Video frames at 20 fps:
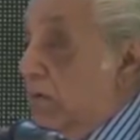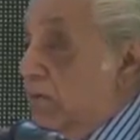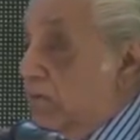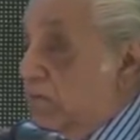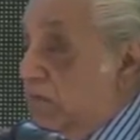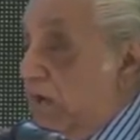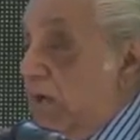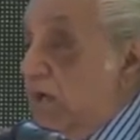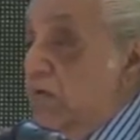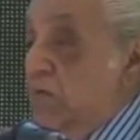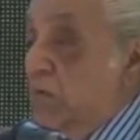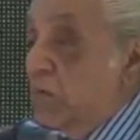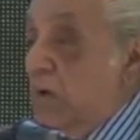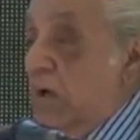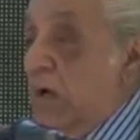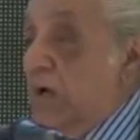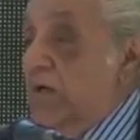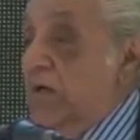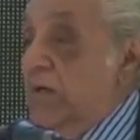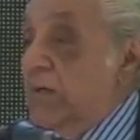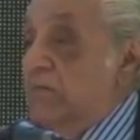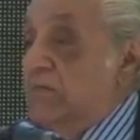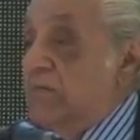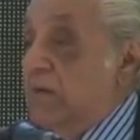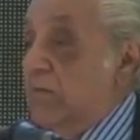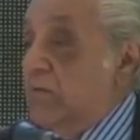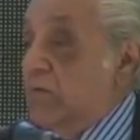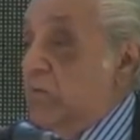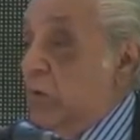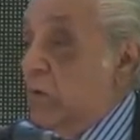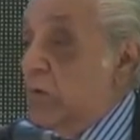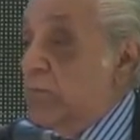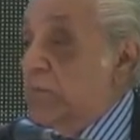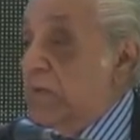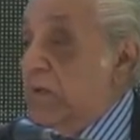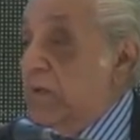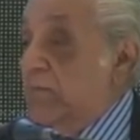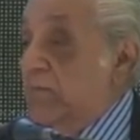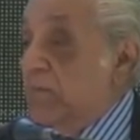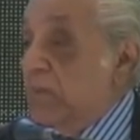Zain Noorani himself told
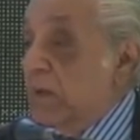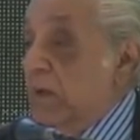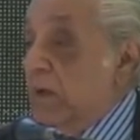me,